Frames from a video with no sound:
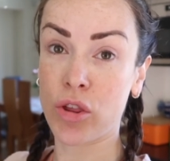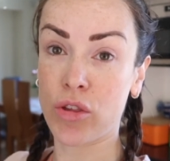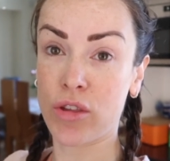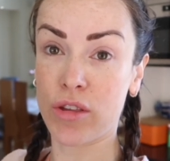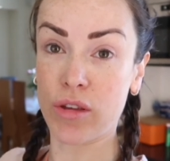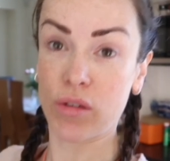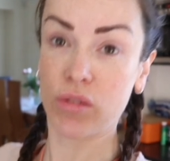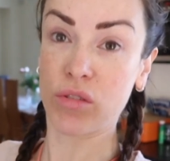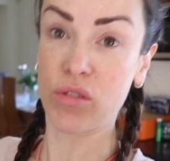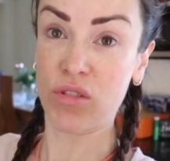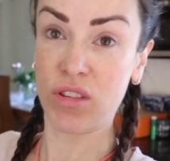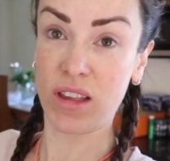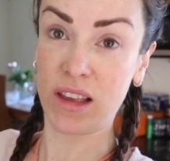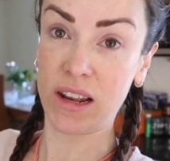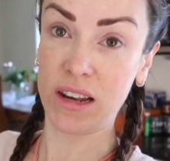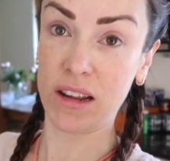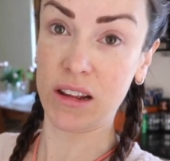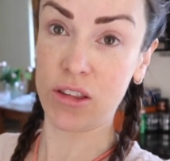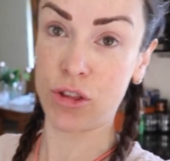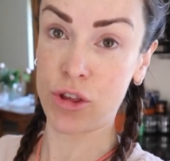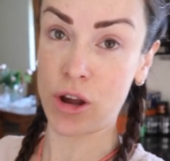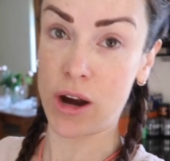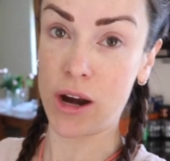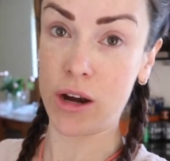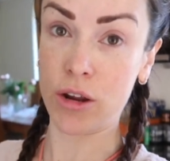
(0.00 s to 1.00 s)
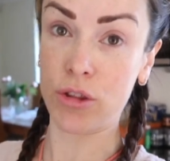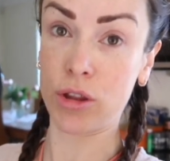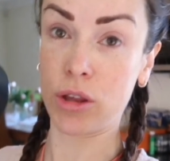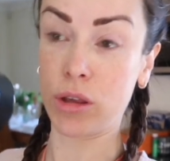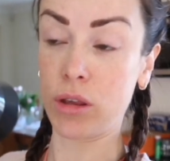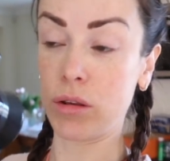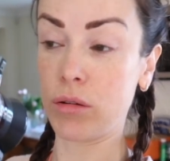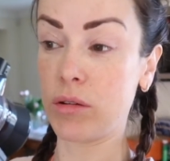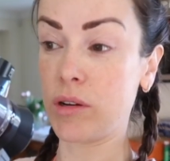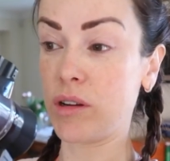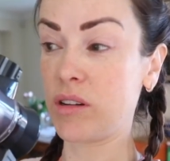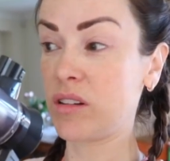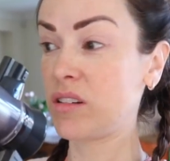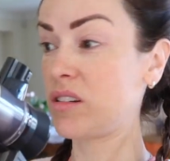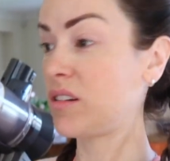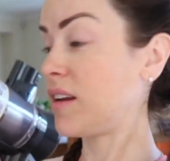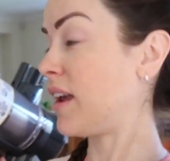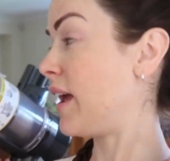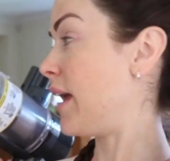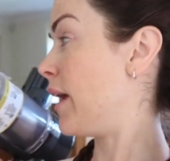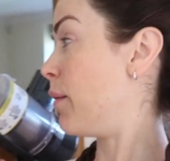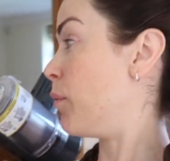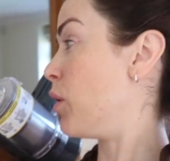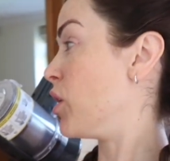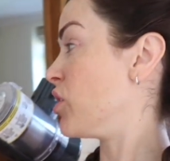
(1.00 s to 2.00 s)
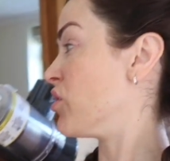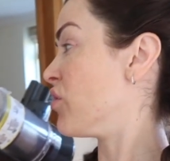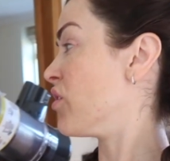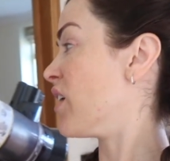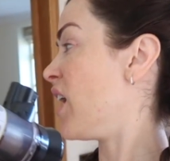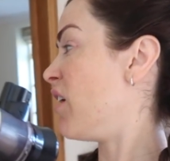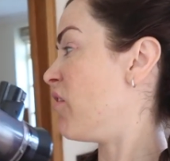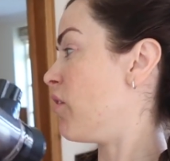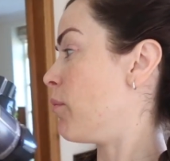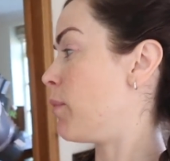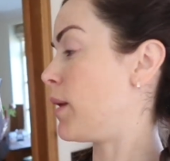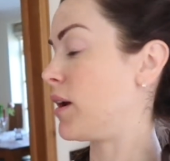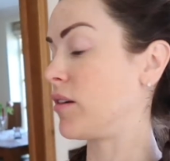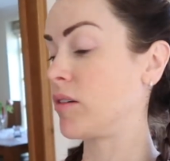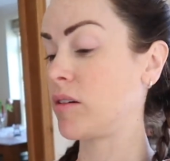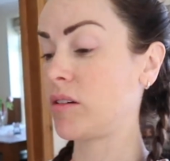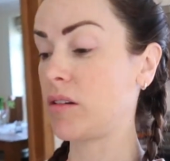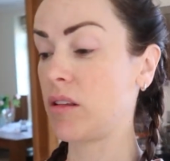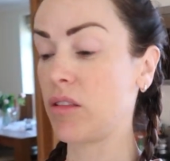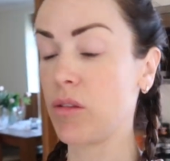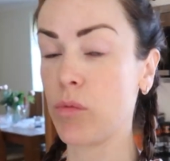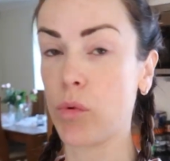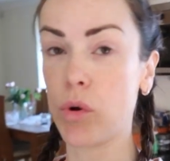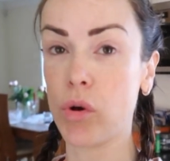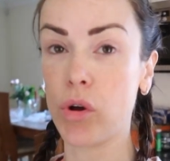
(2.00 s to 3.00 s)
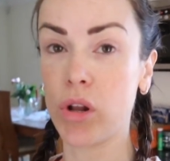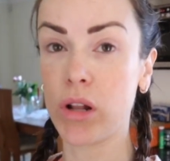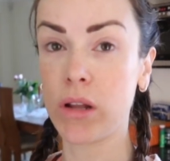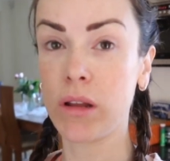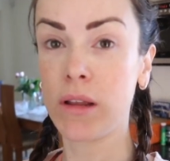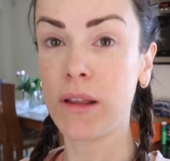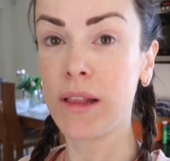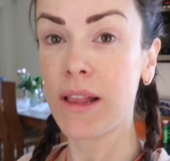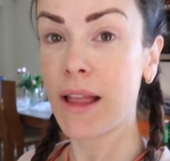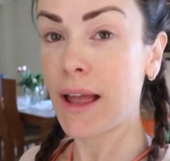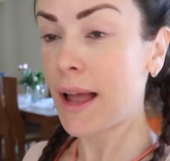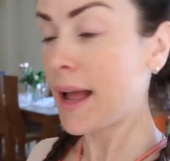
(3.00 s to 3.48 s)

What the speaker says: So there's like a little charging unit. I don't have it mounted on the wall.